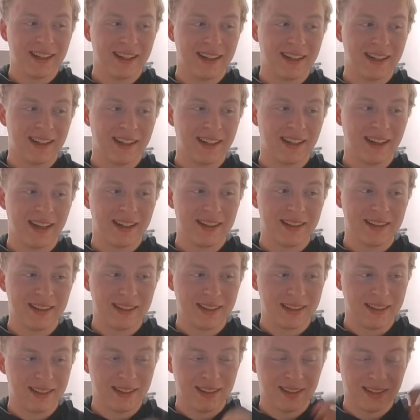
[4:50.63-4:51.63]
I
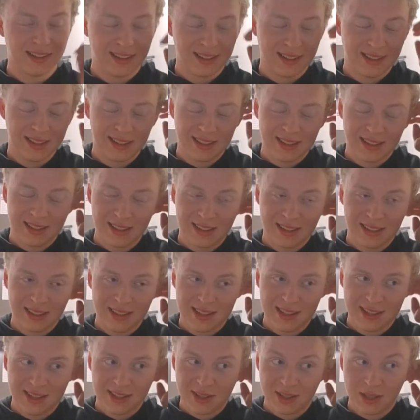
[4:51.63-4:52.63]
did
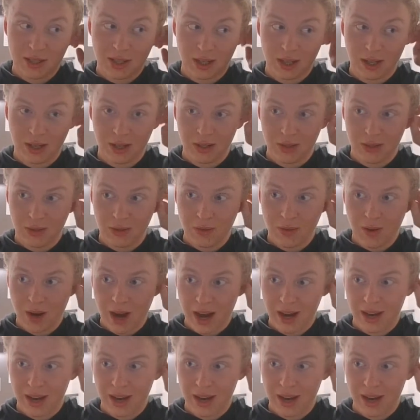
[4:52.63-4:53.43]
two.